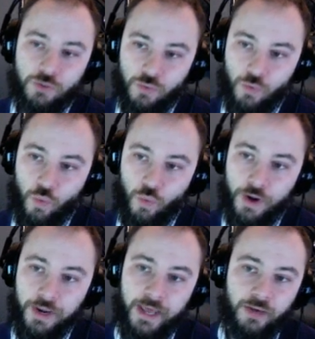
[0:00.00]
one
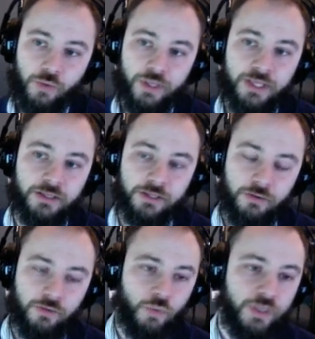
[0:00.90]
day a week, like on
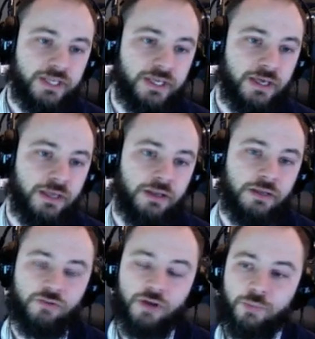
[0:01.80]
the weekend, and
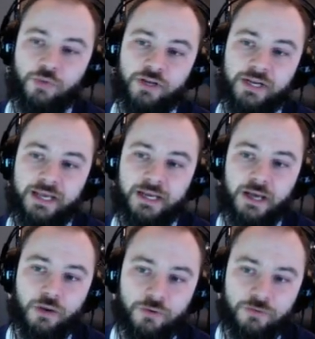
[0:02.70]
try to put in eight
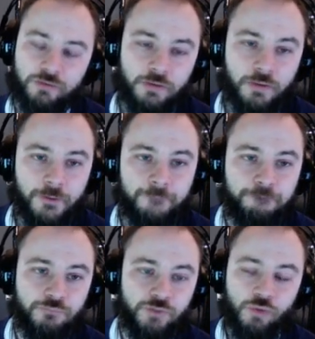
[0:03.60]
hours.
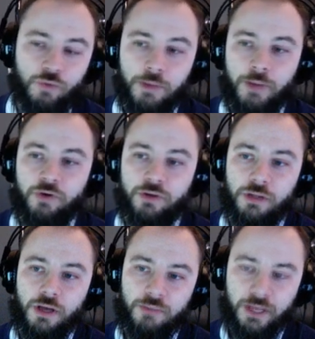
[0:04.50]
You'll remember it a
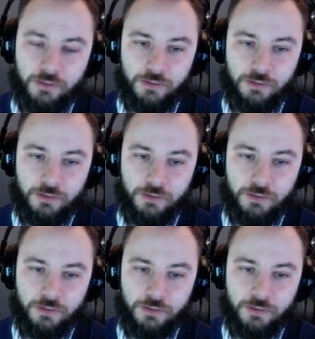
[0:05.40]
lot better.